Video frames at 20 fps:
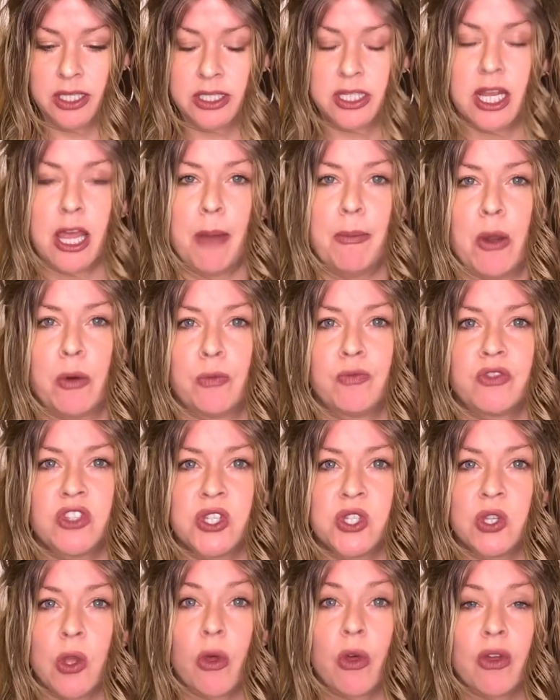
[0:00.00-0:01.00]
to come out.
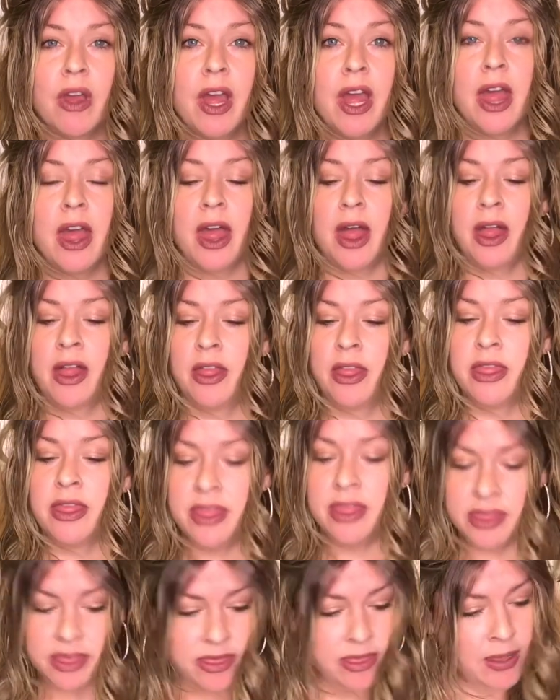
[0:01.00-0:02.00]
So
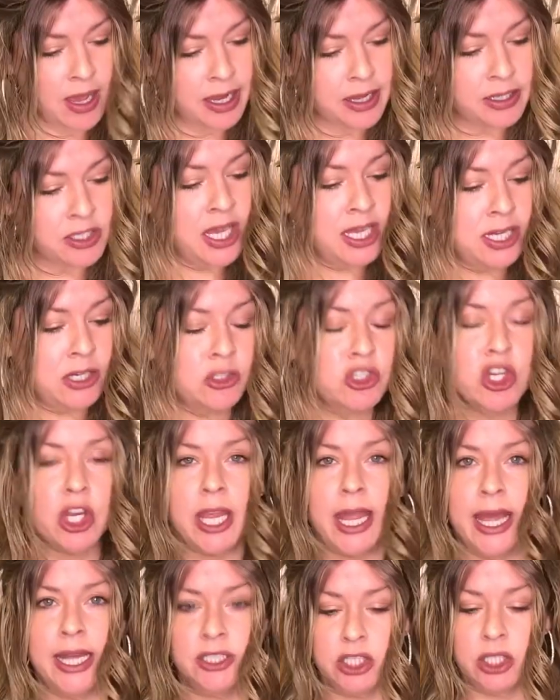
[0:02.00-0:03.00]
get out your
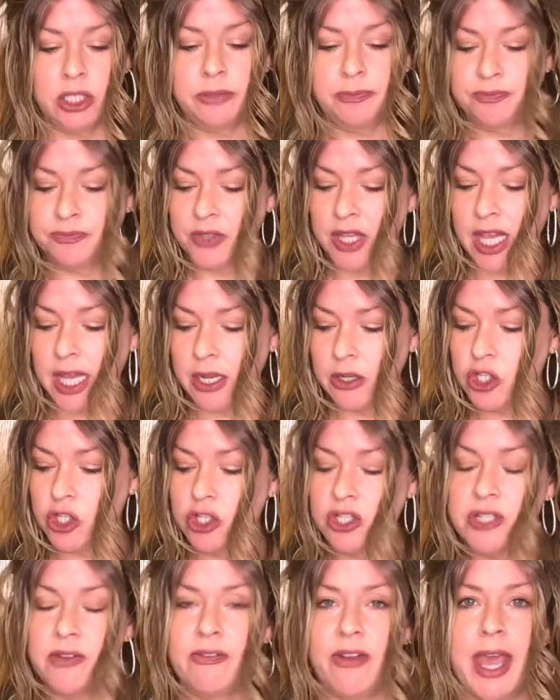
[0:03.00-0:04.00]
candle, get out
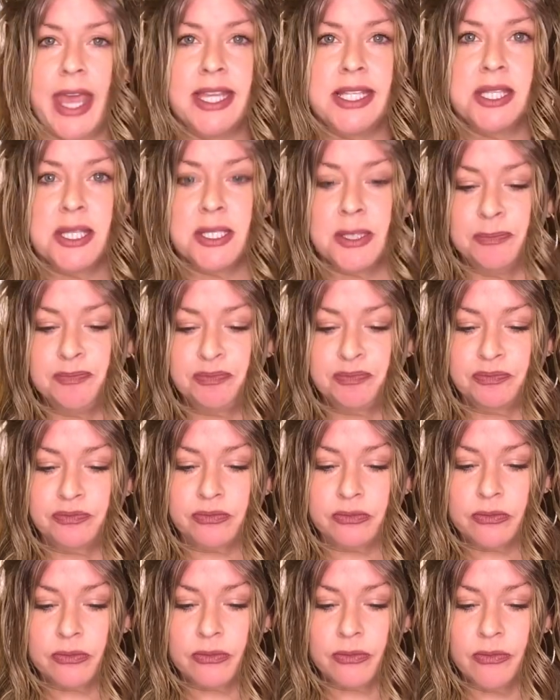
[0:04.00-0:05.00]
your device,
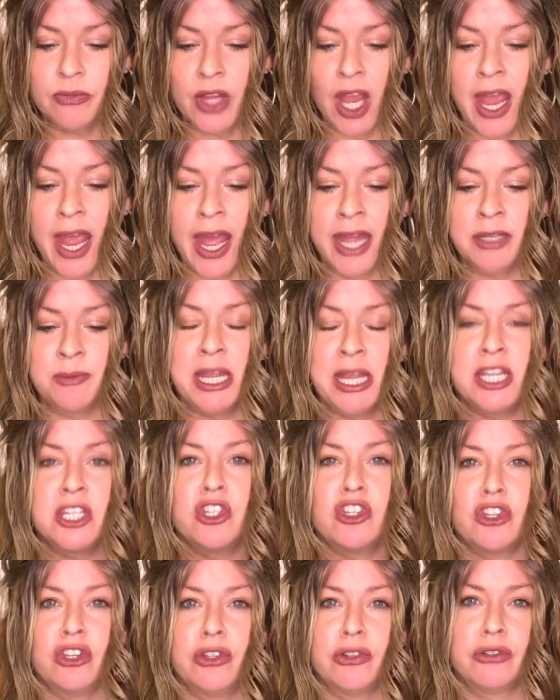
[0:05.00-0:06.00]
and make
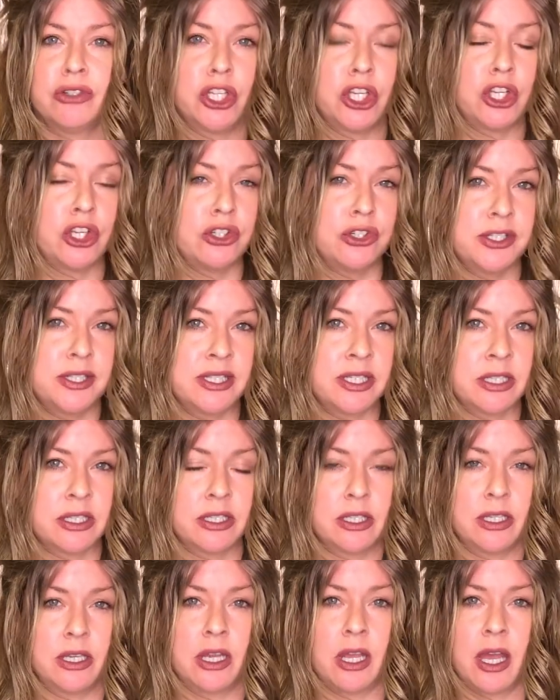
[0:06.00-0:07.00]
sure you're in a good
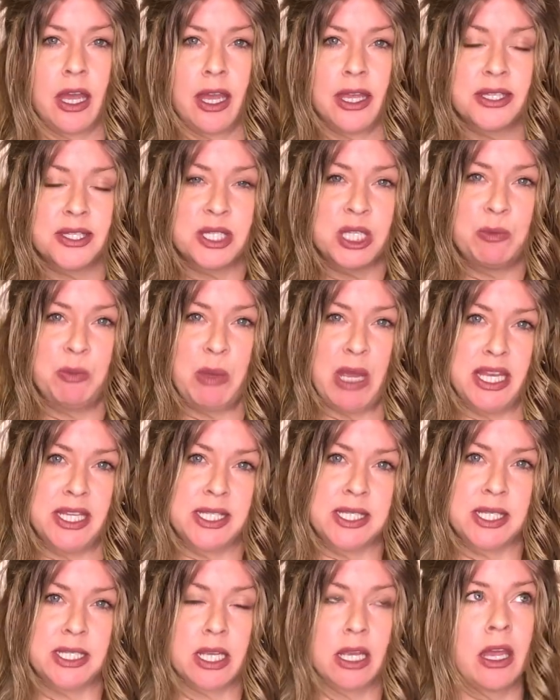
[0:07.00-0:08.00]

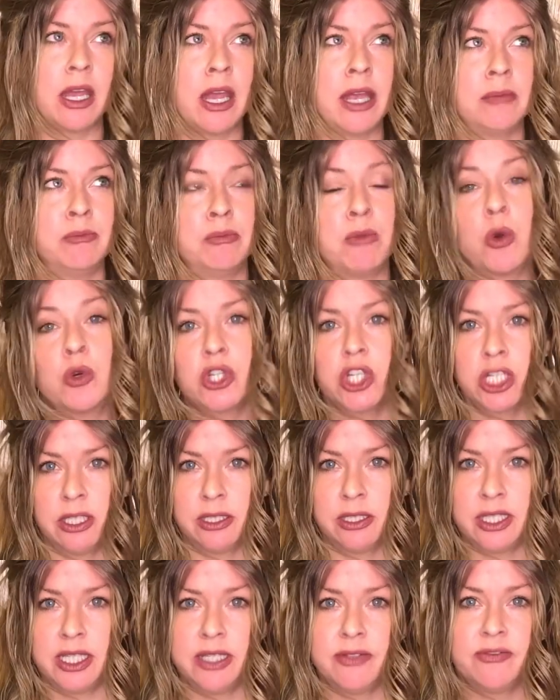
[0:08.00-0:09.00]
space,
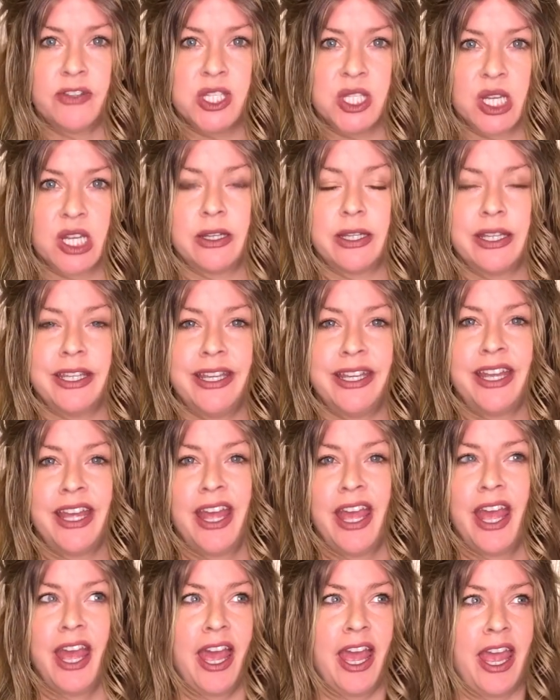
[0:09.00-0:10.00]
emotionally, physically.
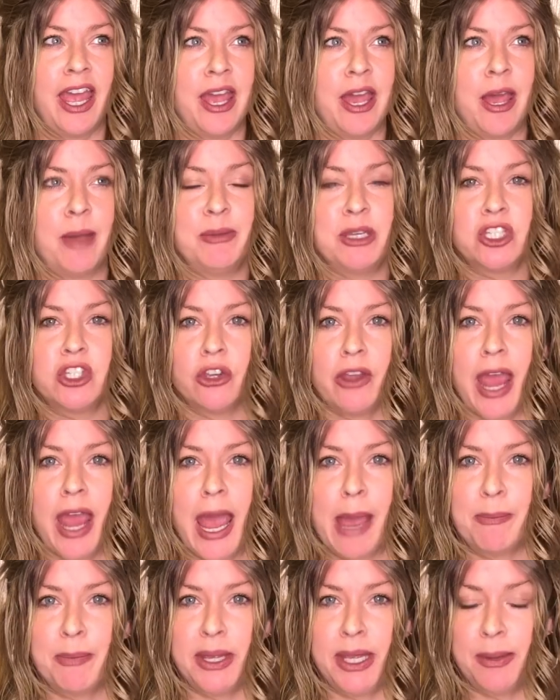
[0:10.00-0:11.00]
Make sure you're
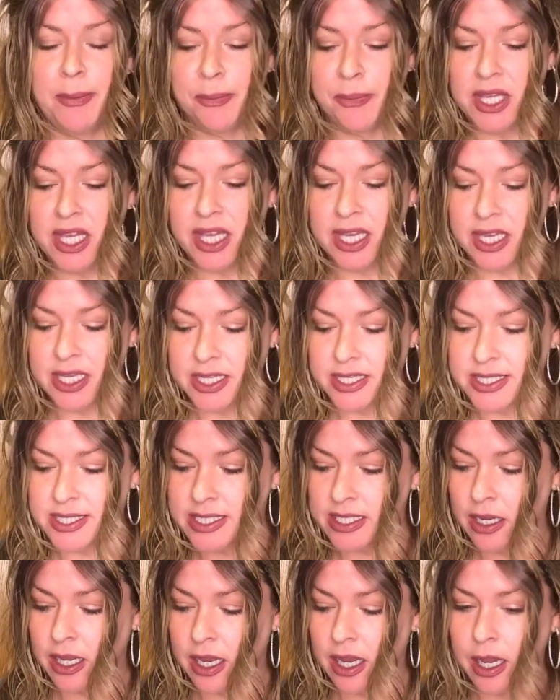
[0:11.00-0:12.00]
happy,
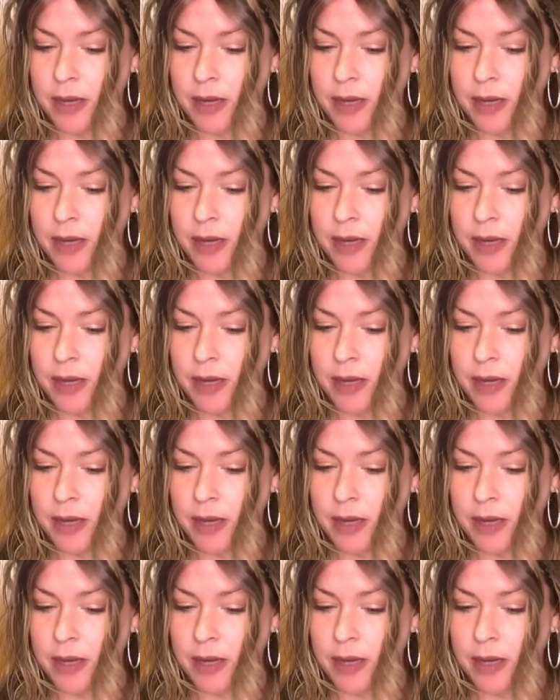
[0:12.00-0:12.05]
because